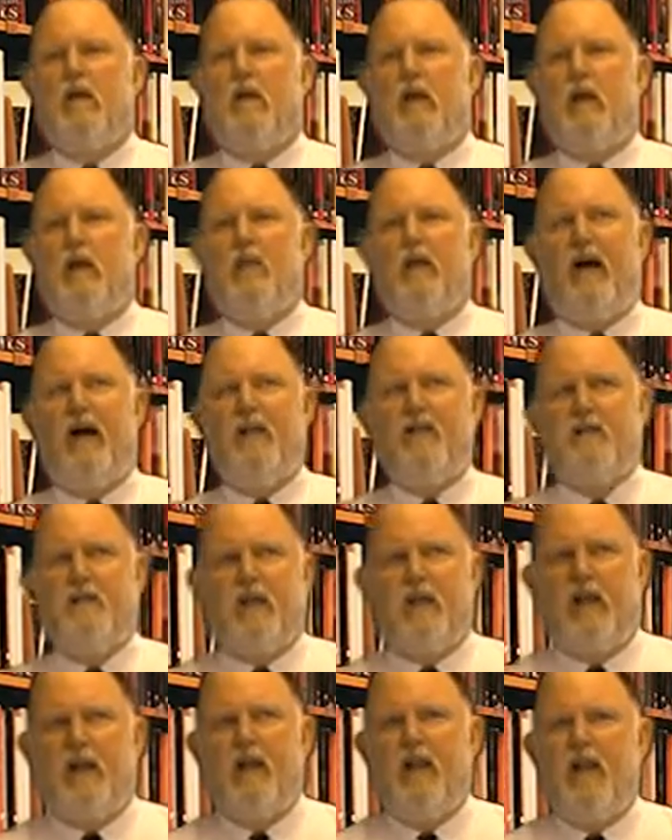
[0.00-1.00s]
If I
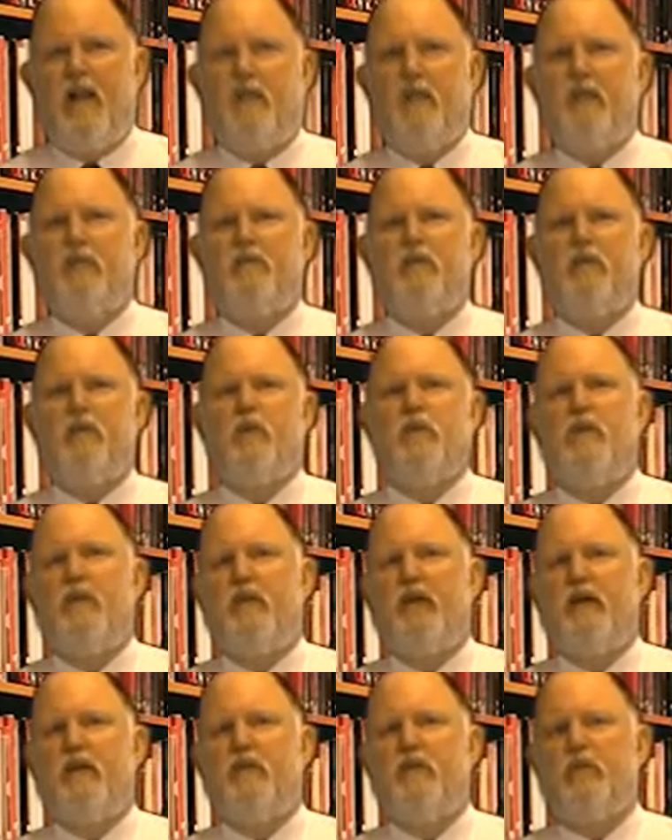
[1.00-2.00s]
said, how many of you in the
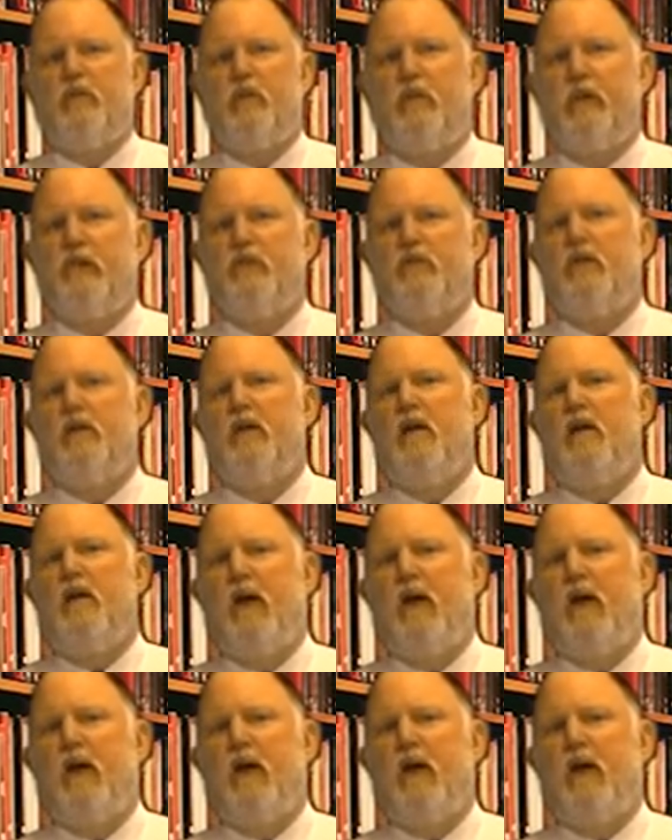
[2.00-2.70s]
last 2 weeks